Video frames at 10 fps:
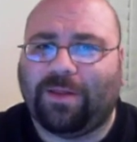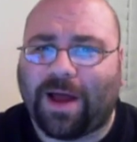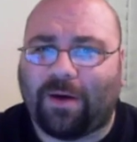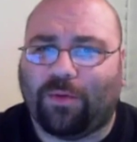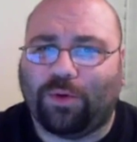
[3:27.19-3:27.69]

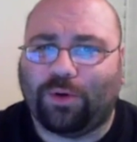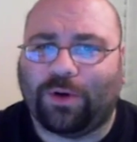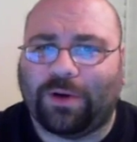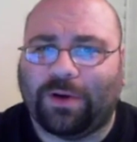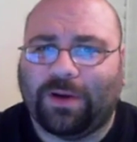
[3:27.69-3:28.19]
that
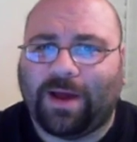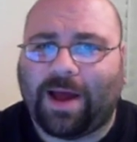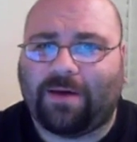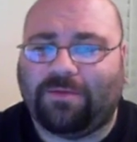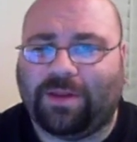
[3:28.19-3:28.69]
would
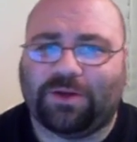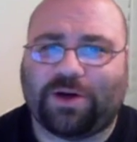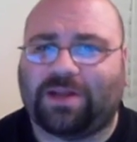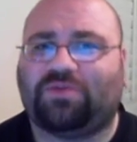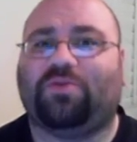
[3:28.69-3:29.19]
have the
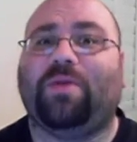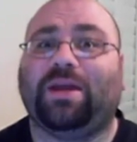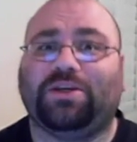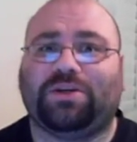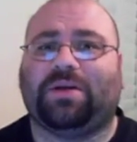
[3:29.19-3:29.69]

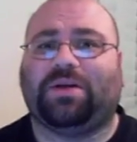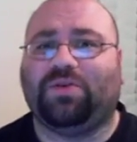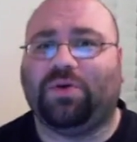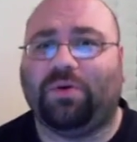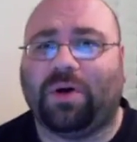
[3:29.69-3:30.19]
transformation
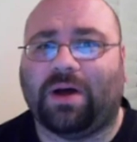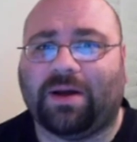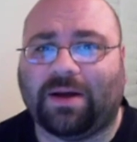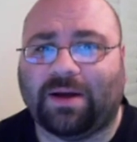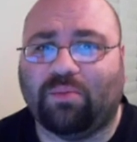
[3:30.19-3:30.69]
into
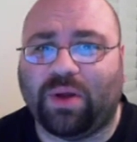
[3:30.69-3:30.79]
a